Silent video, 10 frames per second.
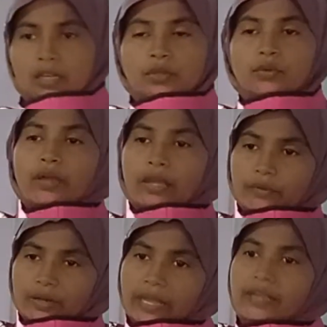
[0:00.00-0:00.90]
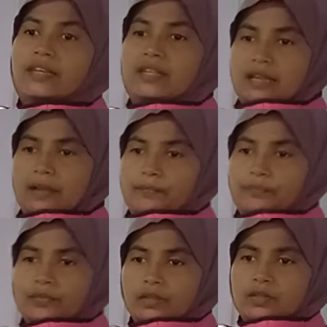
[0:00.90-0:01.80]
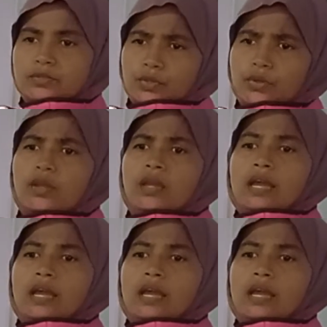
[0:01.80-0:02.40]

you have an idea. So